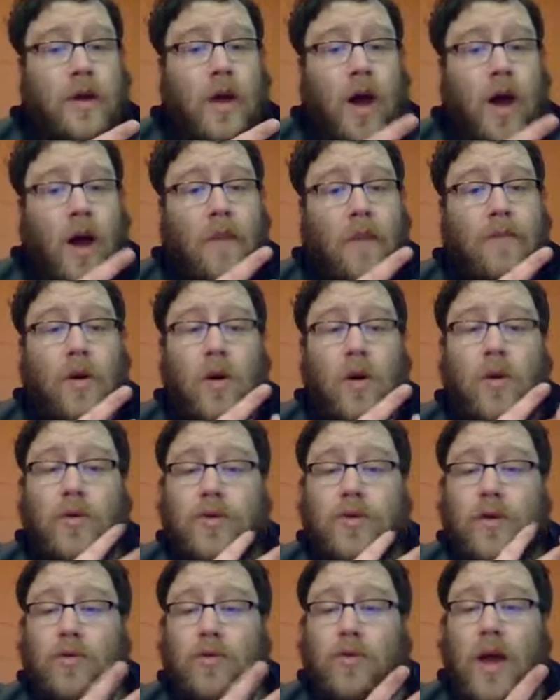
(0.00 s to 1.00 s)

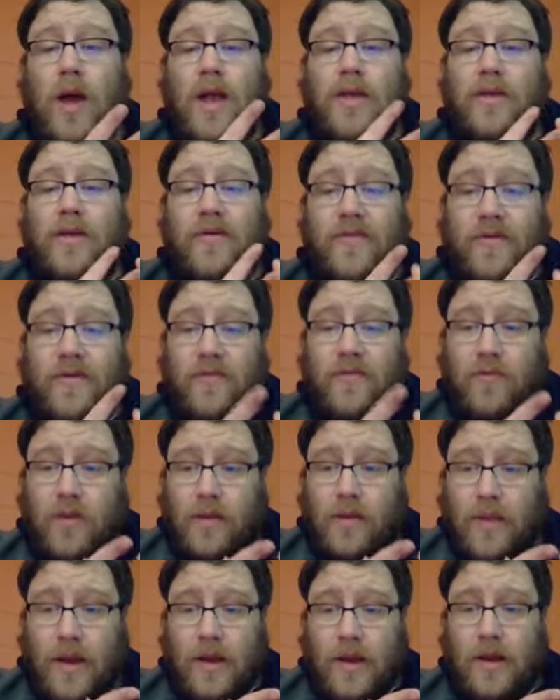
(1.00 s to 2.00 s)
uphold the rights of the
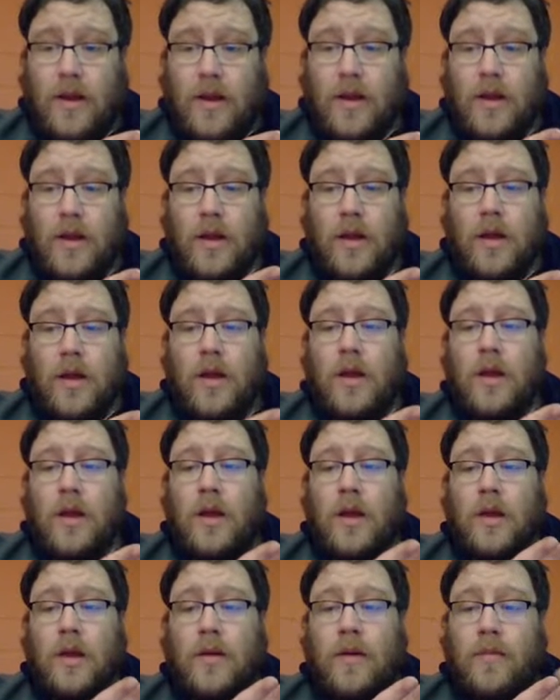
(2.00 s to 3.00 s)
freemen,
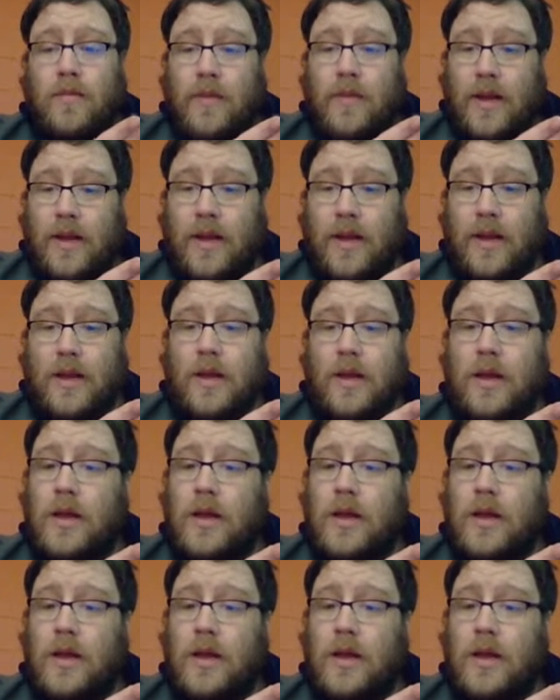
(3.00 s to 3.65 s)
meaning